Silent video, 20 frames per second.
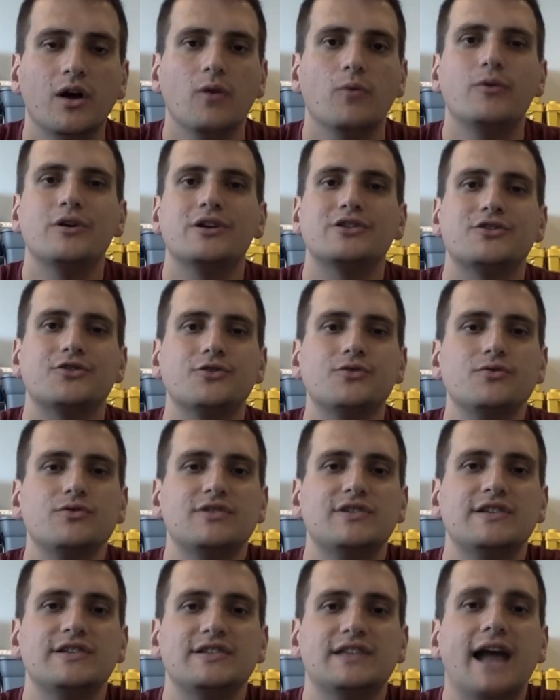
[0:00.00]
When a student
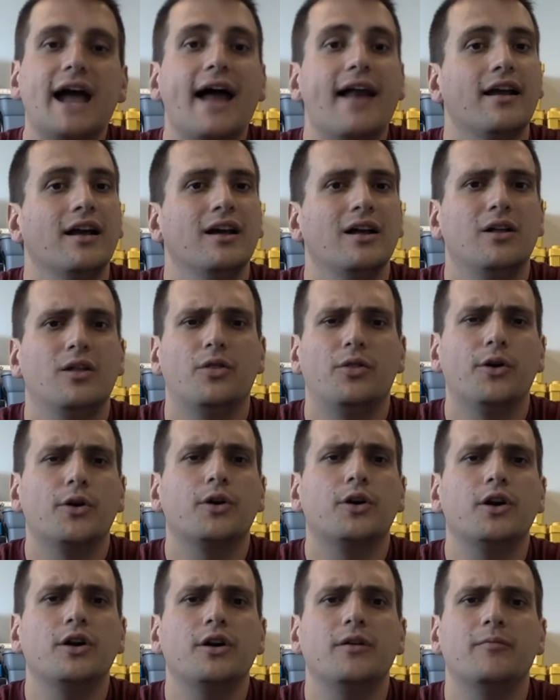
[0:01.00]
sees that,
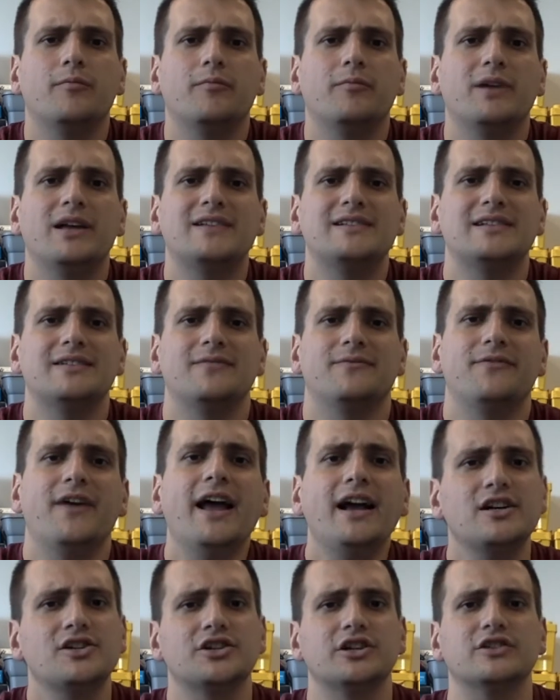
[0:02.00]
it's
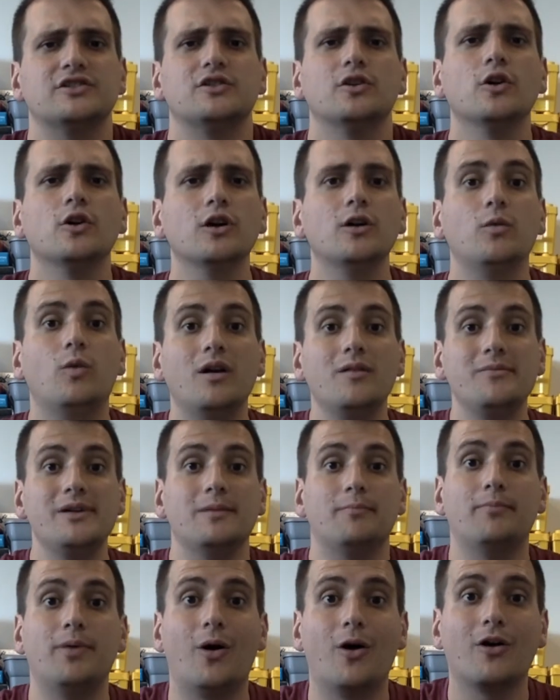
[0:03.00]
infectious. They're going to want to be
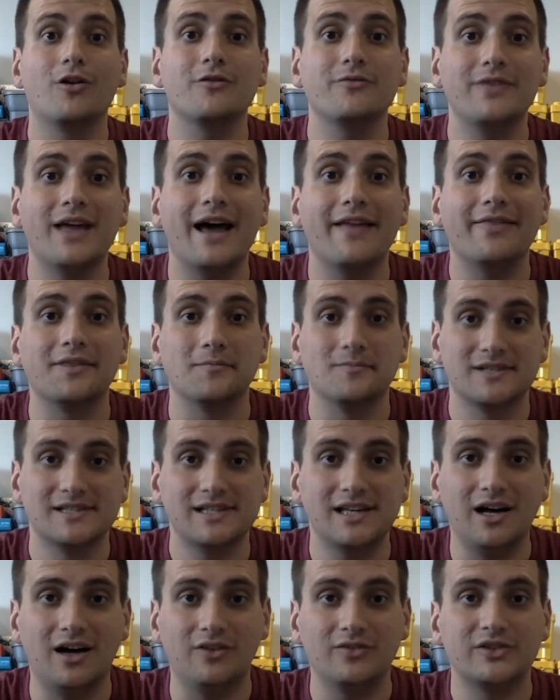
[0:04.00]
a part of that
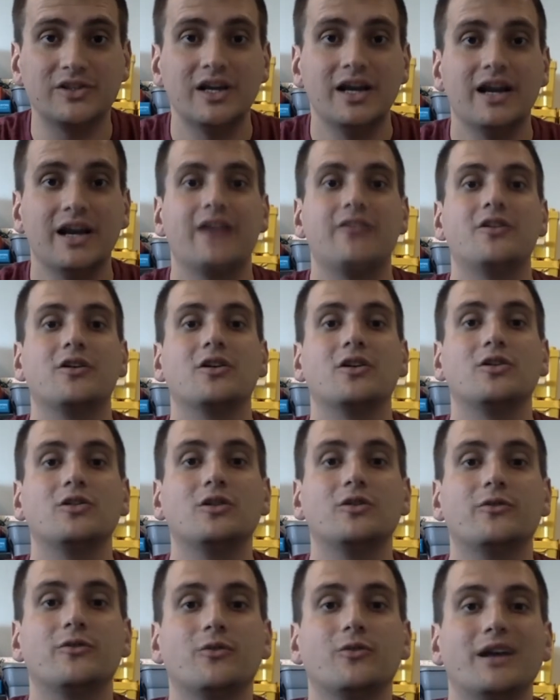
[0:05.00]
themselves, and they're going to
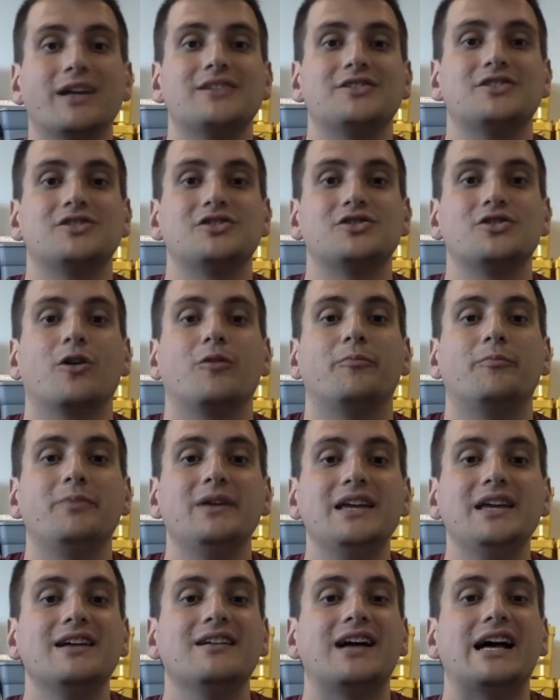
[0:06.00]
look for ways to start
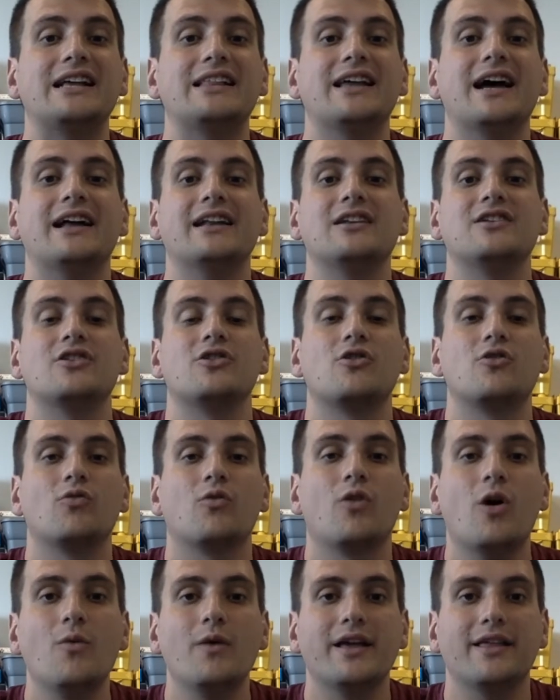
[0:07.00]
being like that and to
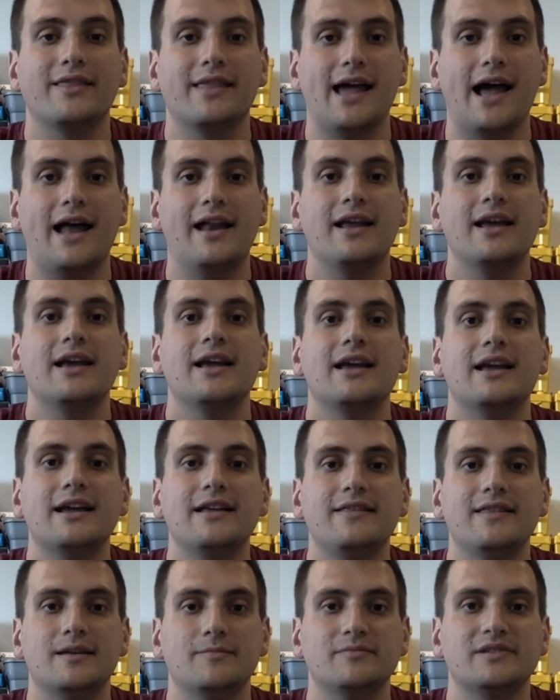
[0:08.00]
growing that
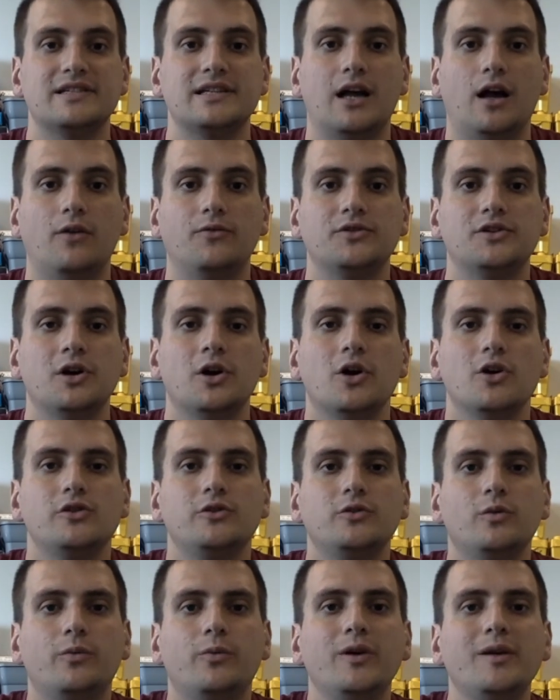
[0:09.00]
in themselves.
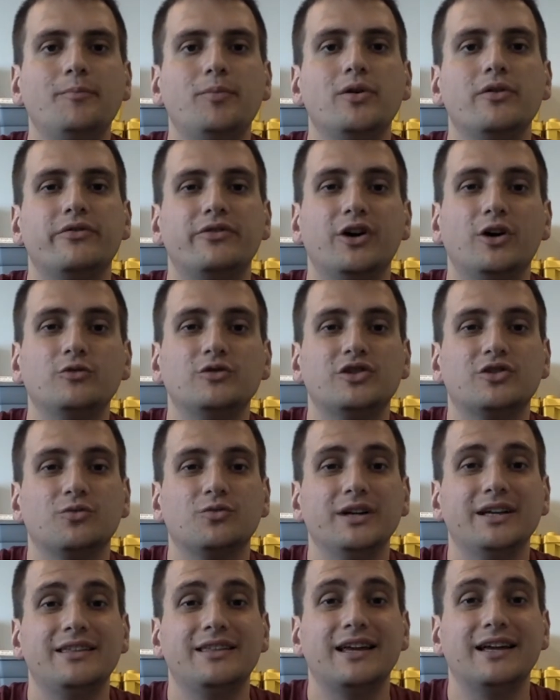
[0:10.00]
So if we put those
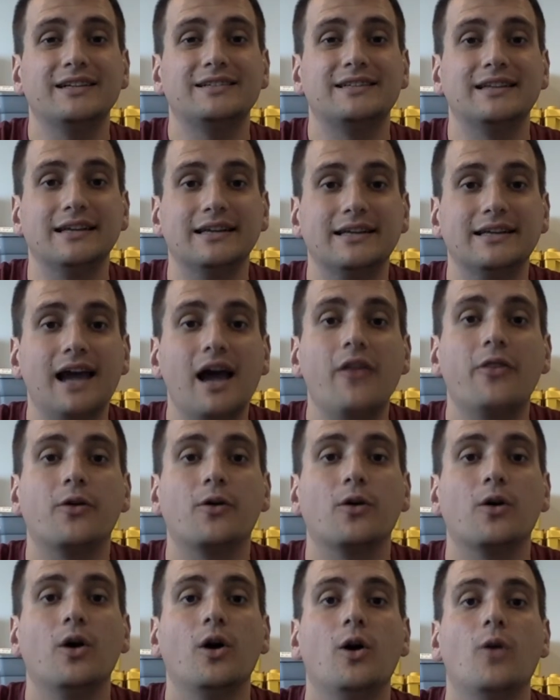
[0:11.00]
three things
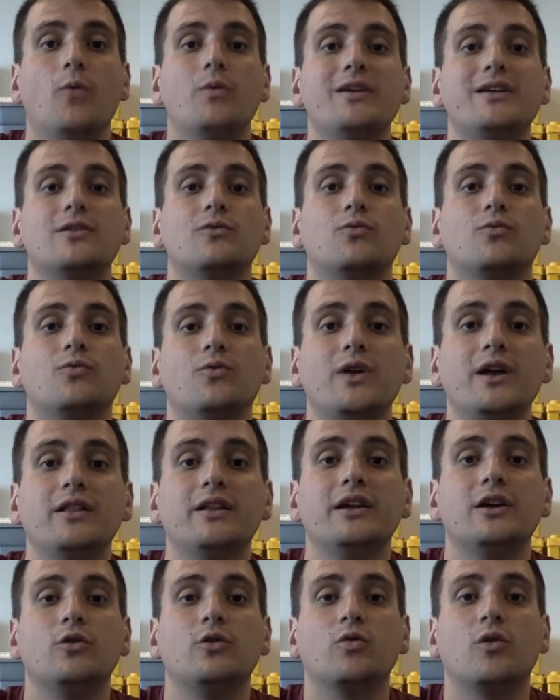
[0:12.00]
together, we can
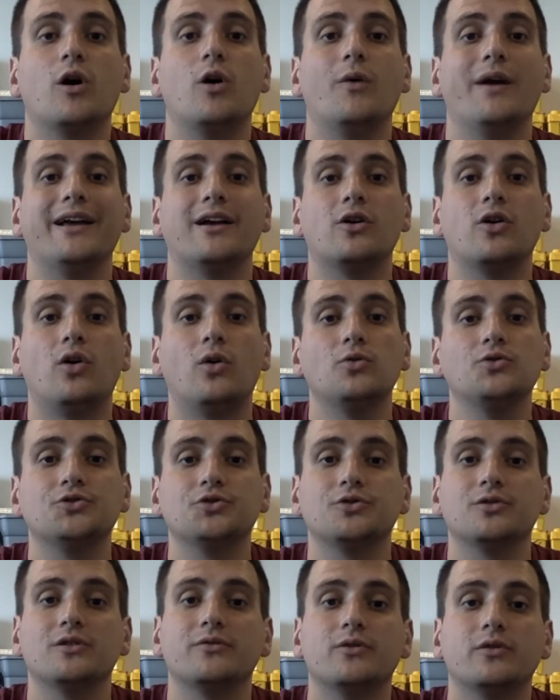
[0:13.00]
really grow a
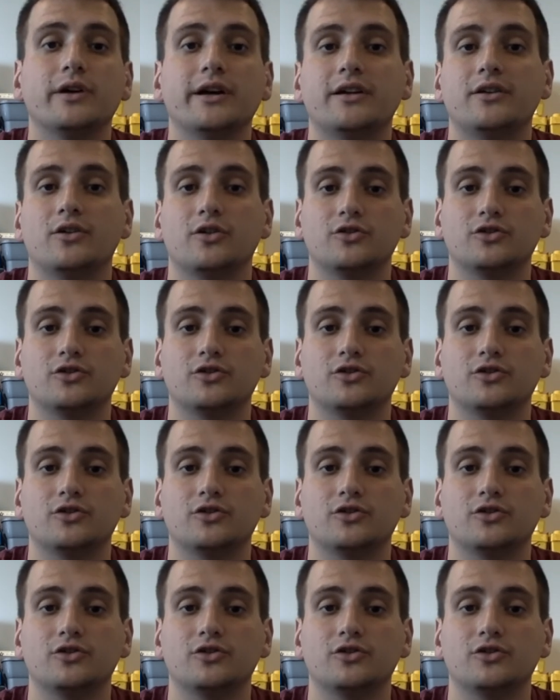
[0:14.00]
culture of grit in our